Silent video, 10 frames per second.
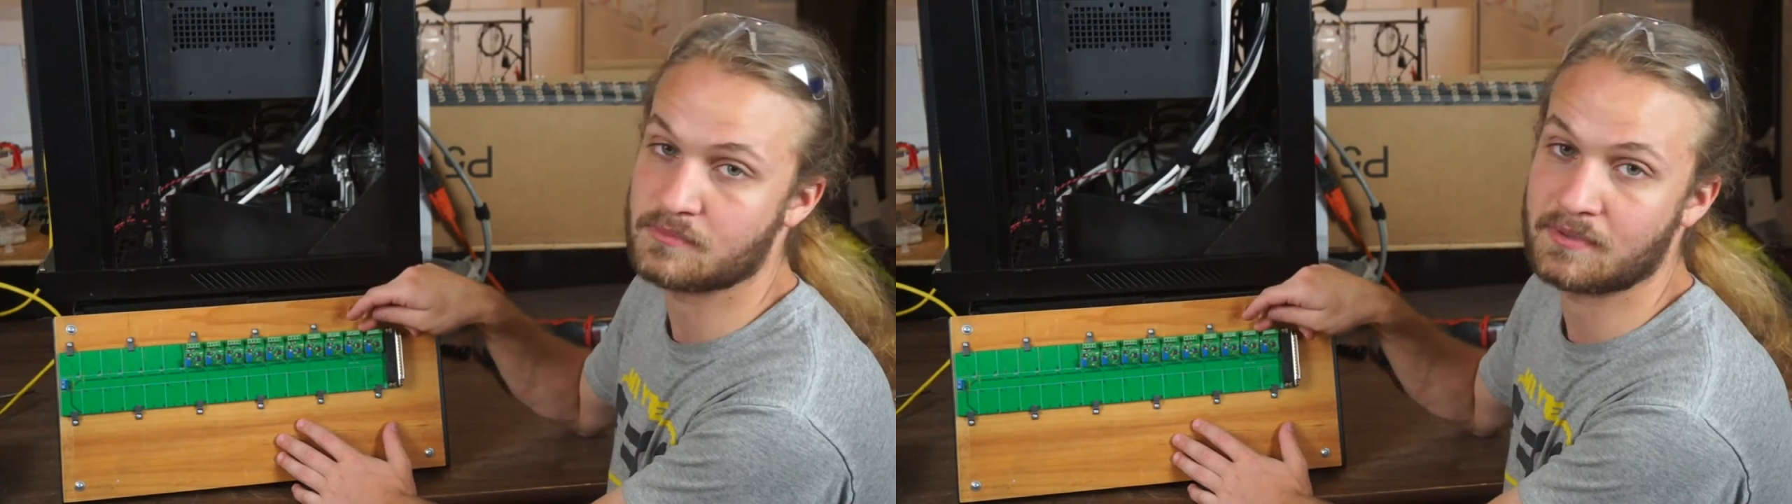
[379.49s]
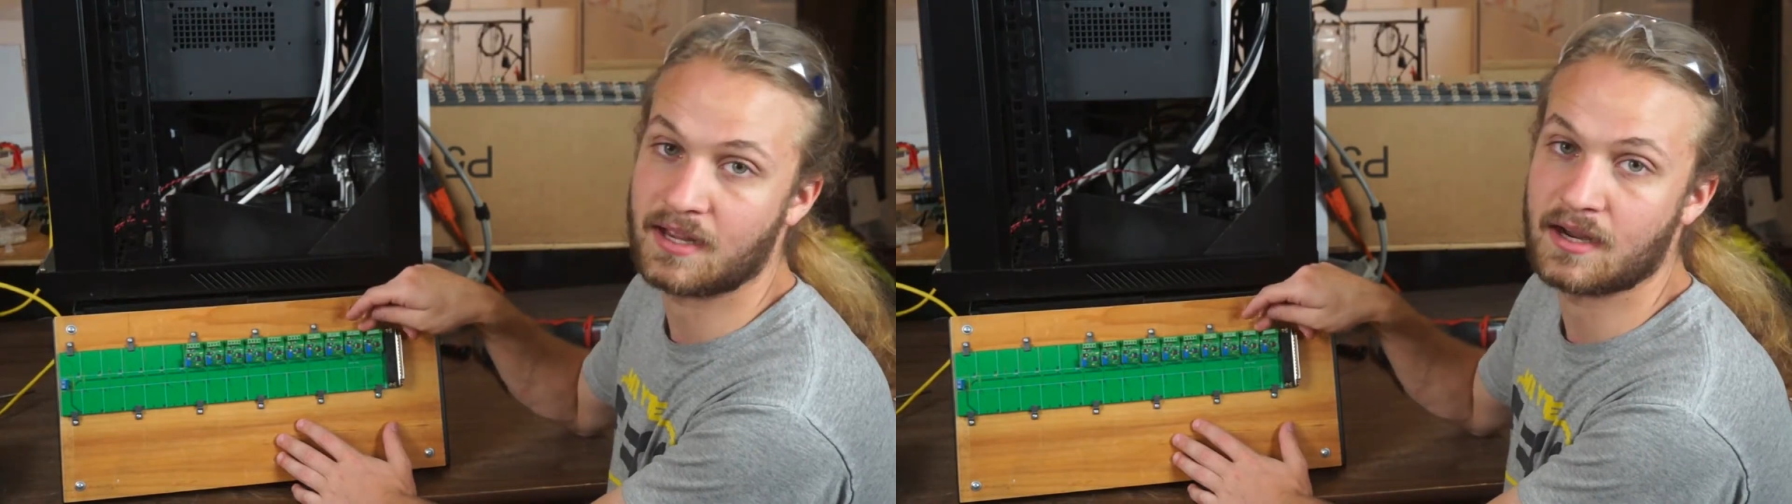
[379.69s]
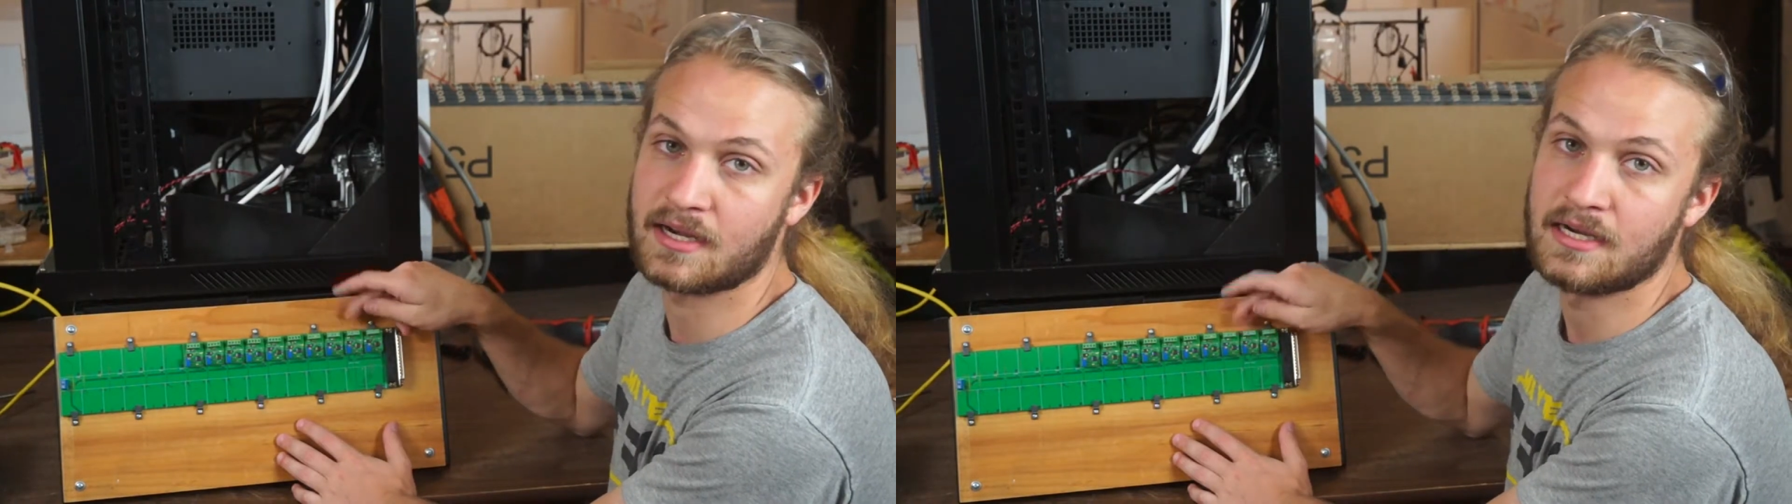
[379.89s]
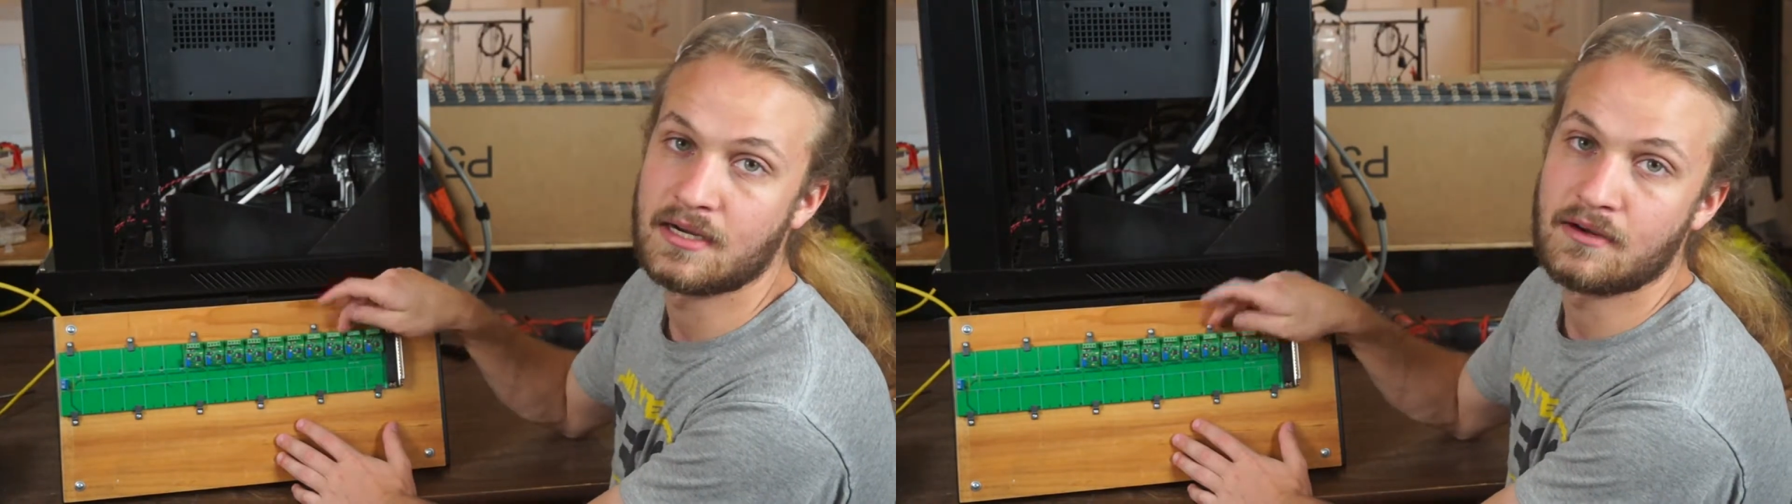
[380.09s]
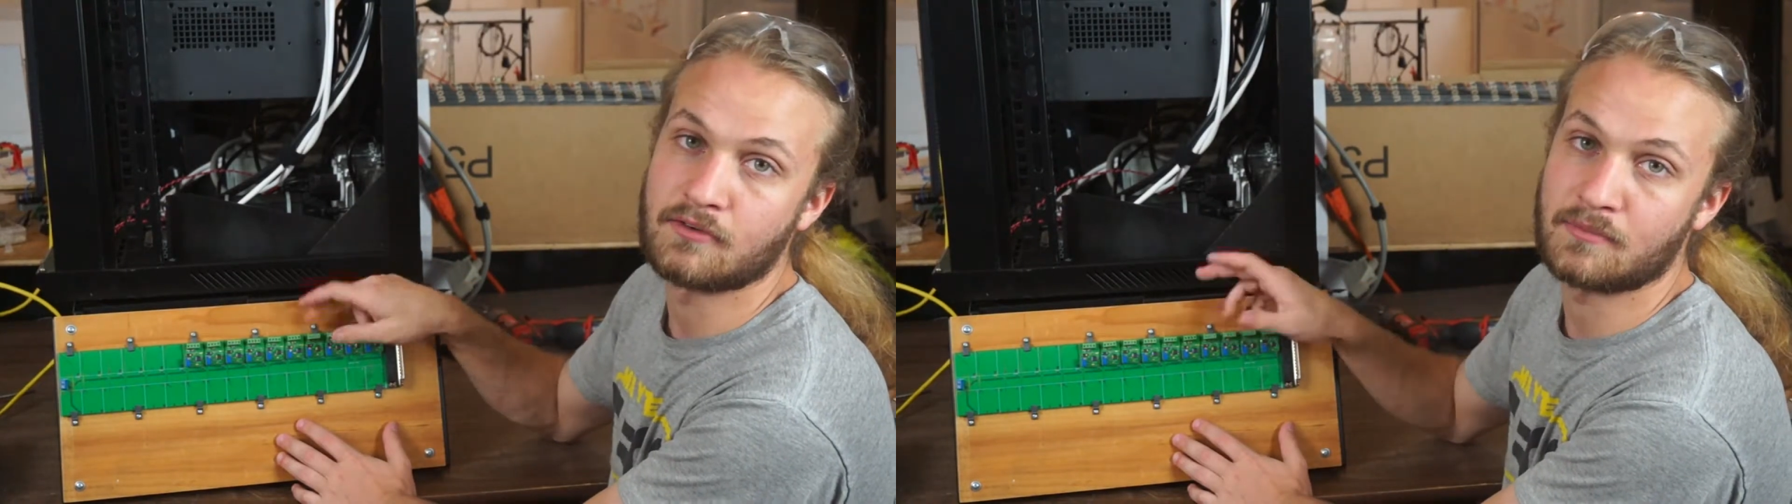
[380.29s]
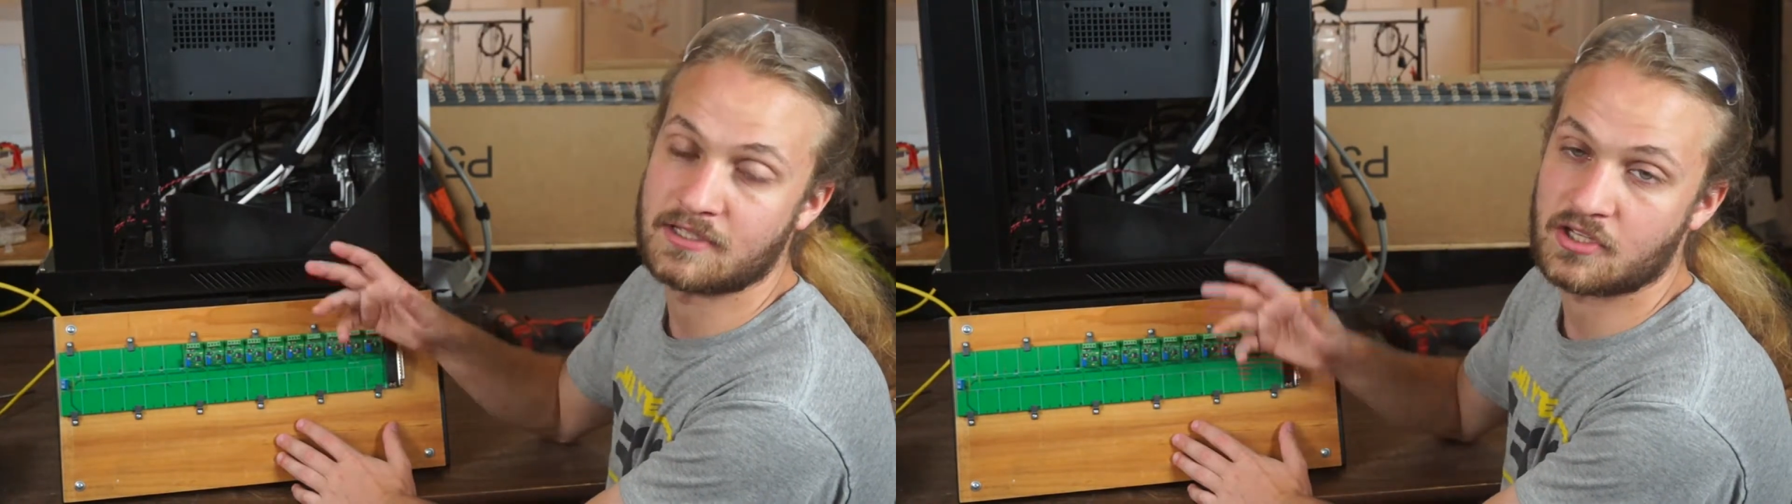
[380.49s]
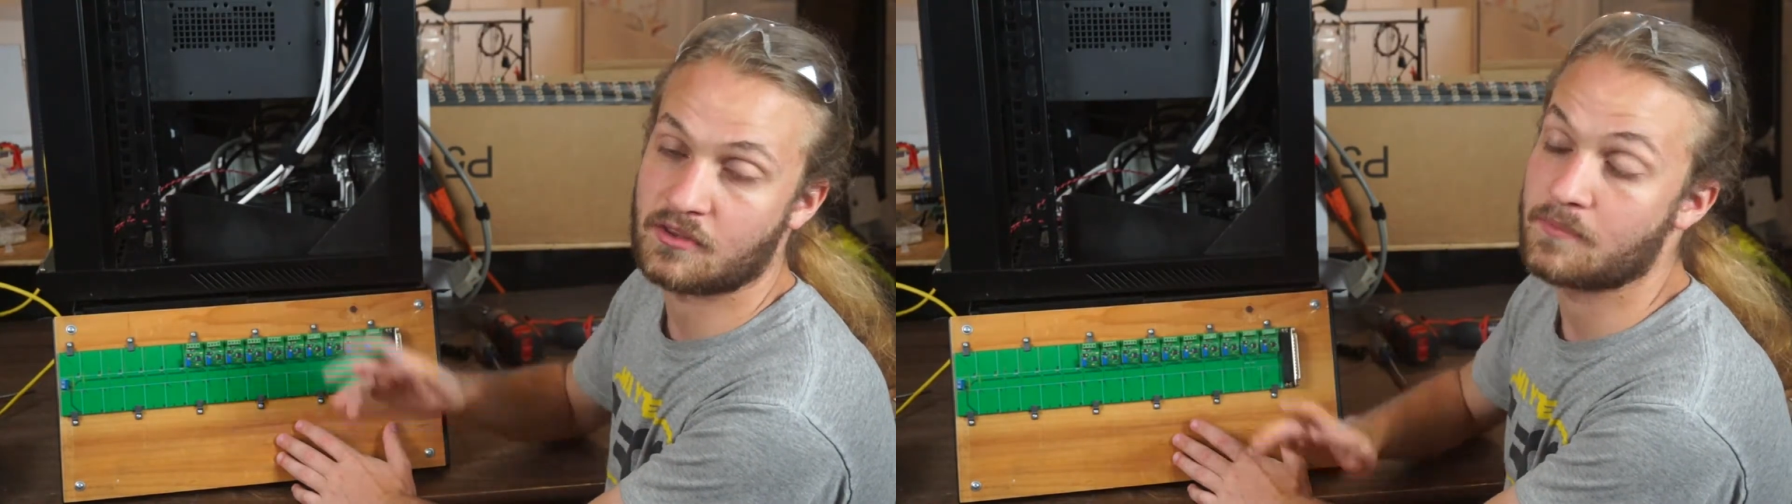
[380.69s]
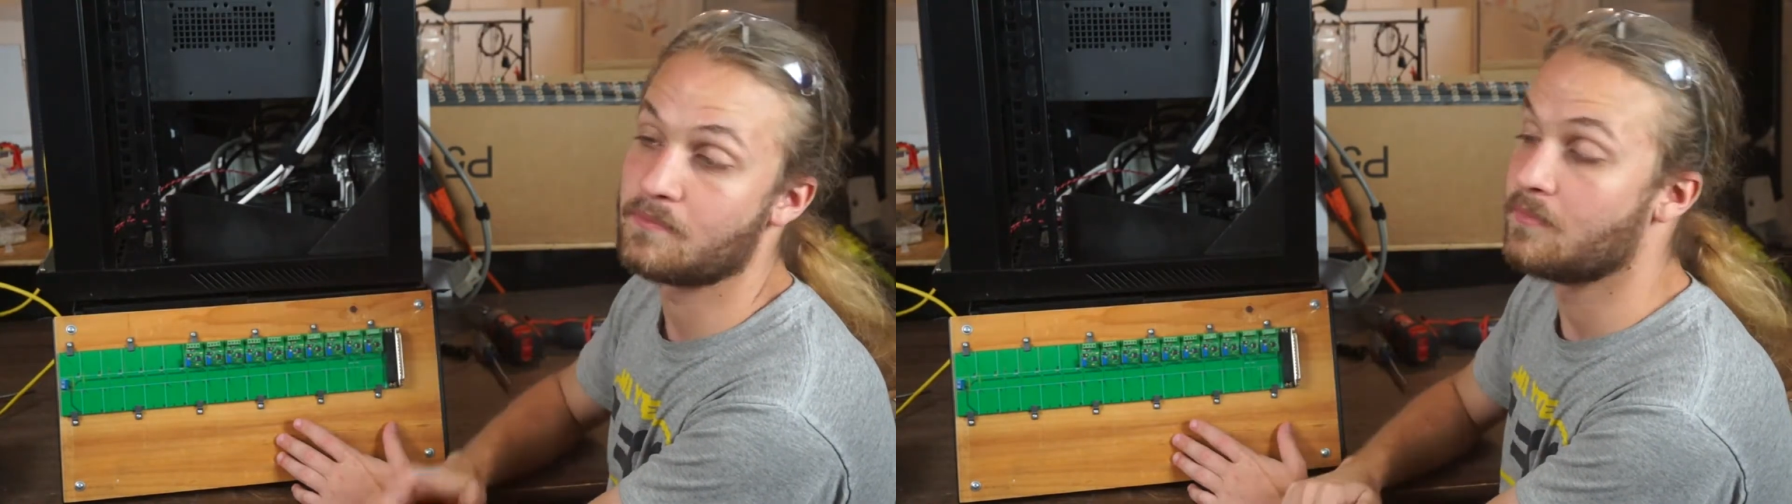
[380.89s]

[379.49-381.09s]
supply from each other.